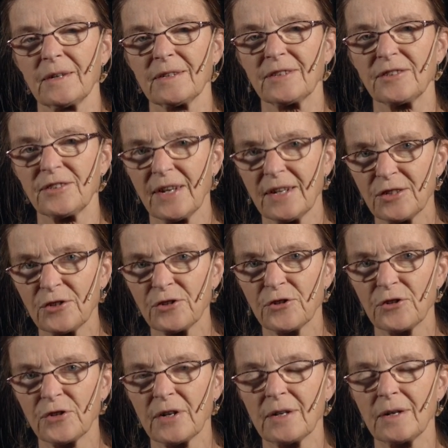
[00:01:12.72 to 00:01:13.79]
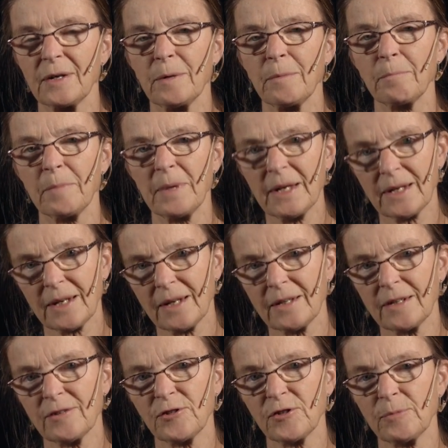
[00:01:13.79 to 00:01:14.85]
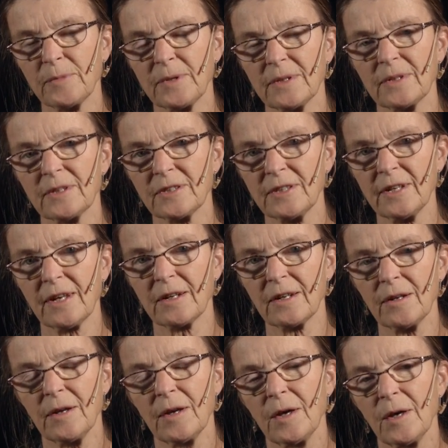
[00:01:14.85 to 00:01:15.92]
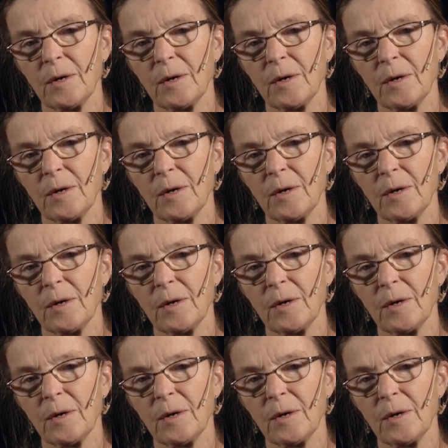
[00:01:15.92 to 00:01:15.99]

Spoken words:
central mechanism in the cell.